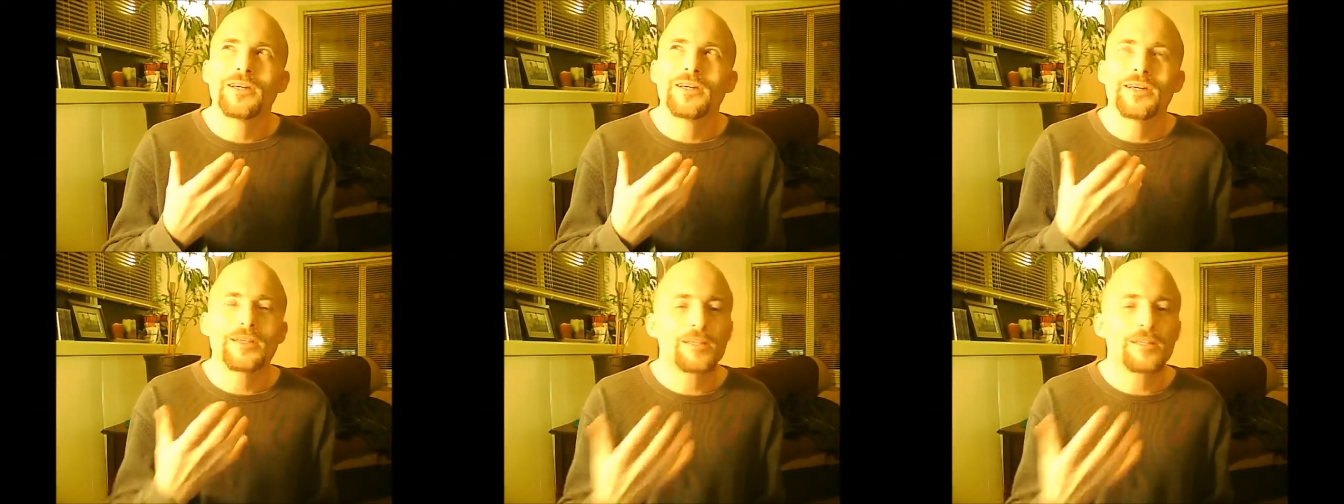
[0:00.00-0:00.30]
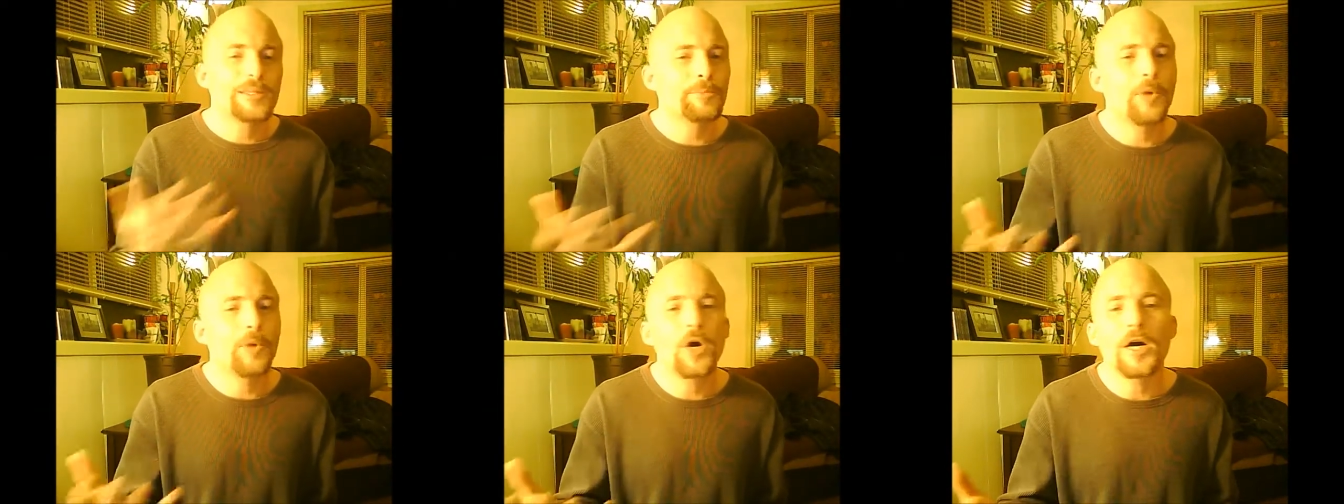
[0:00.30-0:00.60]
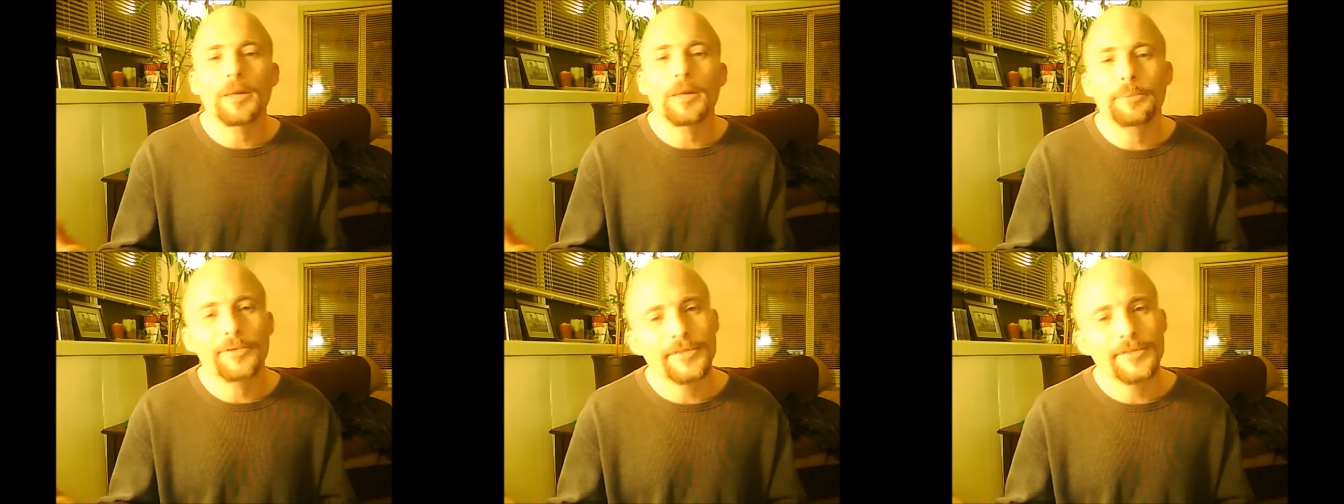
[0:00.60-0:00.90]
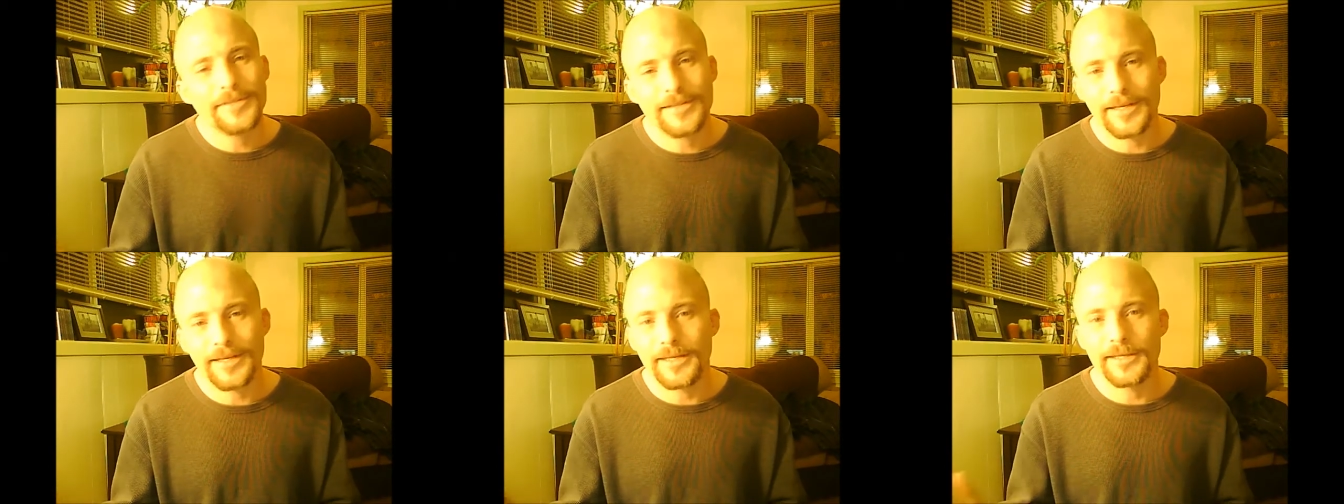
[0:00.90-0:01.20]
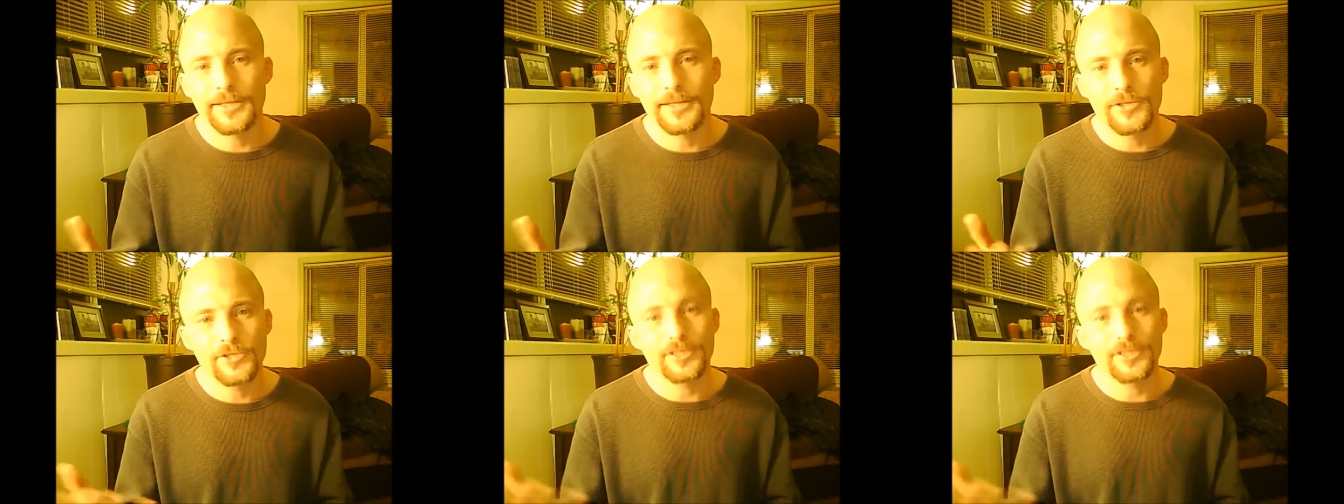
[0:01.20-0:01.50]
a small
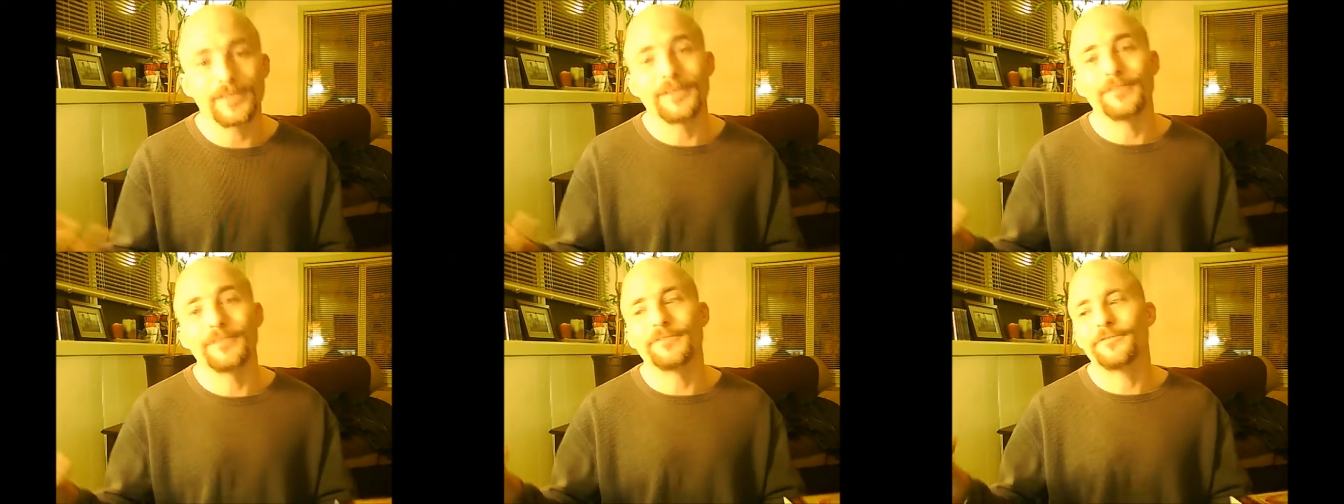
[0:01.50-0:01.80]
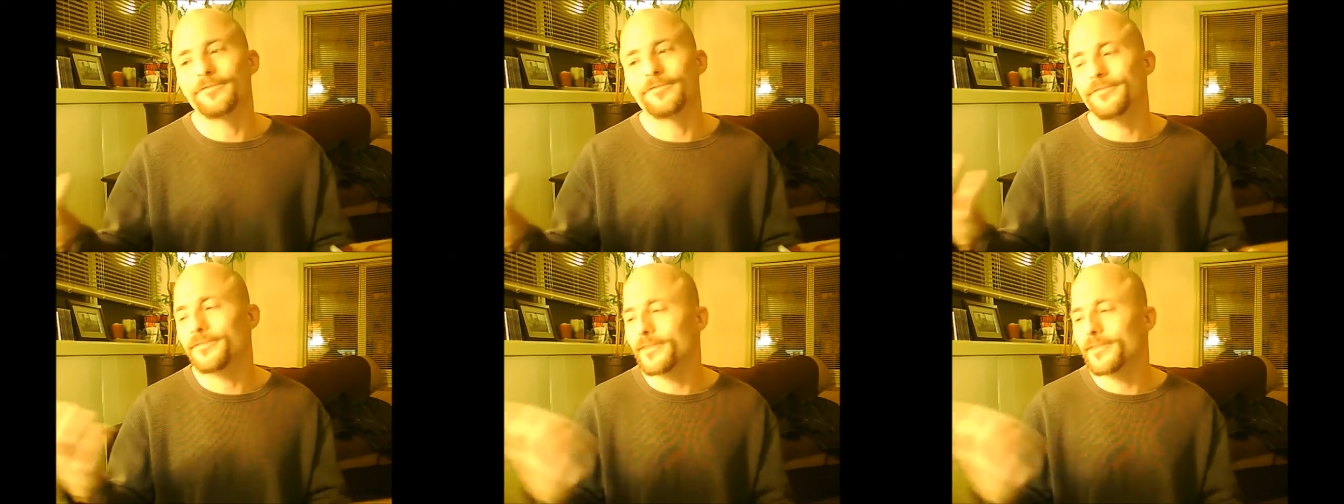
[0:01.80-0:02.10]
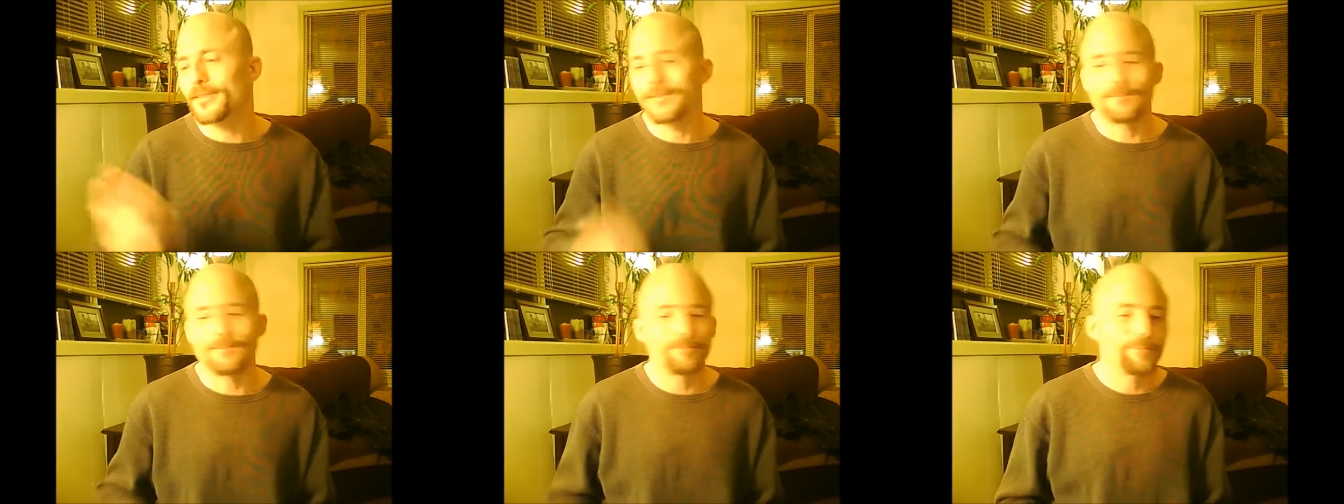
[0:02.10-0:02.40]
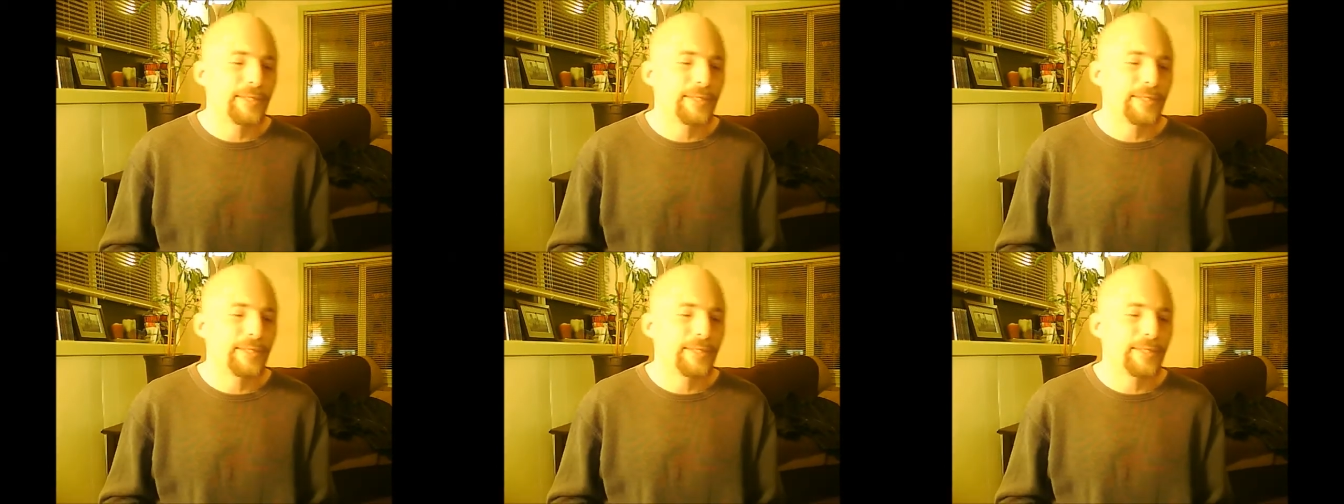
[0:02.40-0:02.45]
percentage of uh,